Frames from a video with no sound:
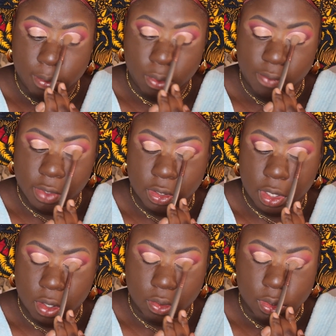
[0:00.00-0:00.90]

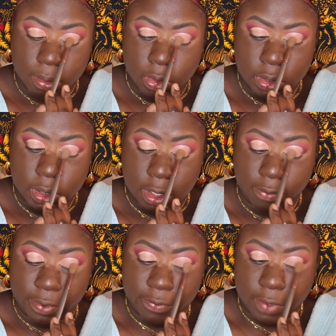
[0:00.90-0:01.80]
previously used. I'm using
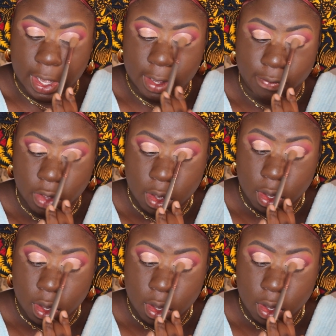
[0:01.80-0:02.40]
this V5.